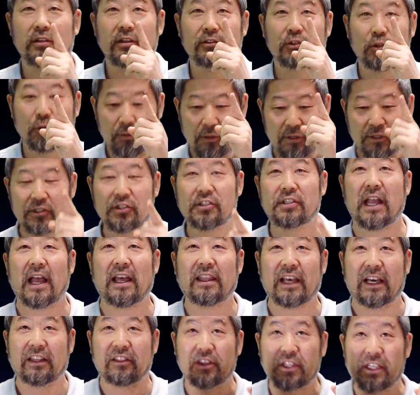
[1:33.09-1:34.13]
Do you understand
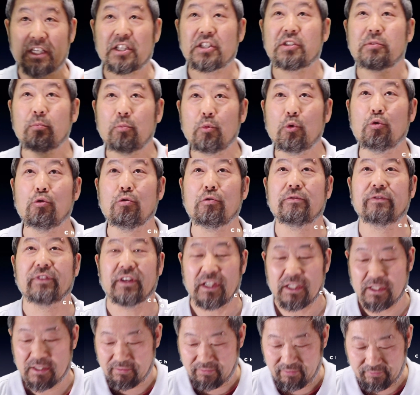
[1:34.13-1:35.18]
that this move
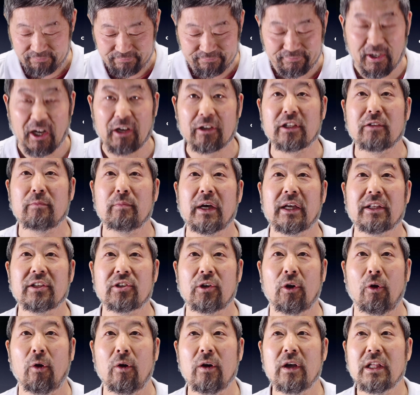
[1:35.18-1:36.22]
is
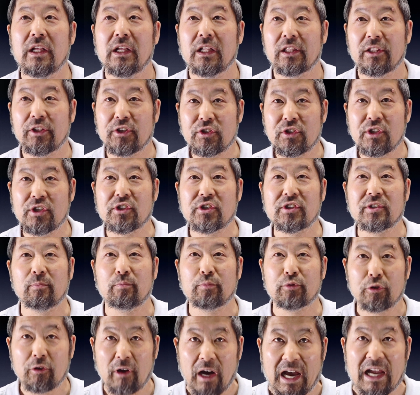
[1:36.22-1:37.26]
fundamental? This is the
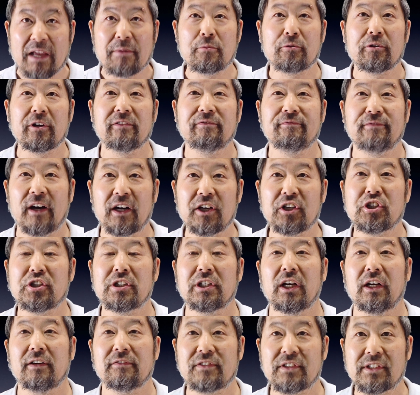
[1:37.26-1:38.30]
primary
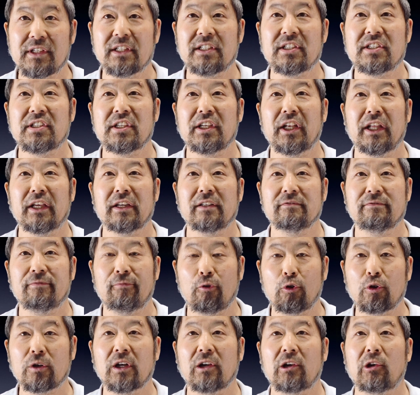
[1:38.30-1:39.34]
function of six sealing
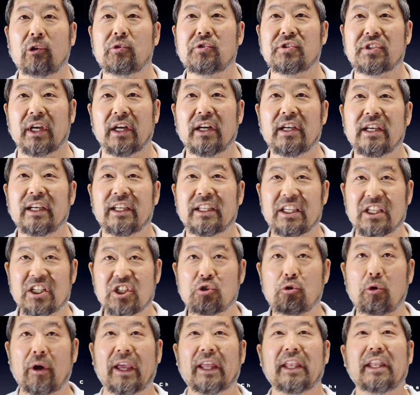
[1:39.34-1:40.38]
four closing in
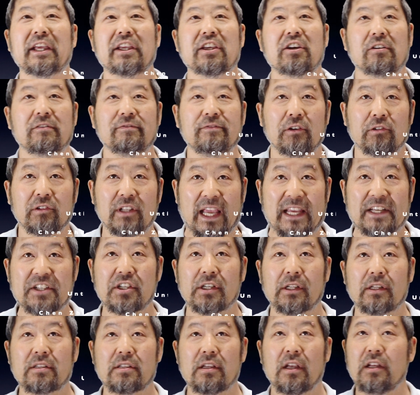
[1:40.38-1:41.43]
training your
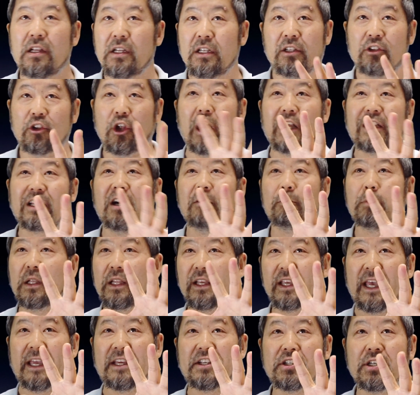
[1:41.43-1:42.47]
foundations, not
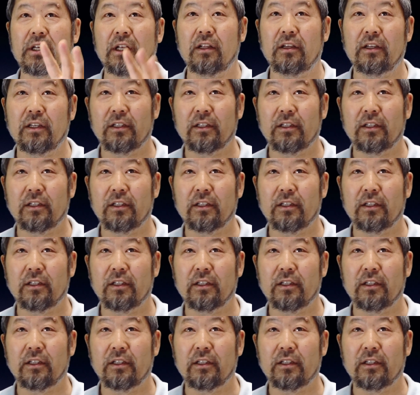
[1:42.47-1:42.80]
application.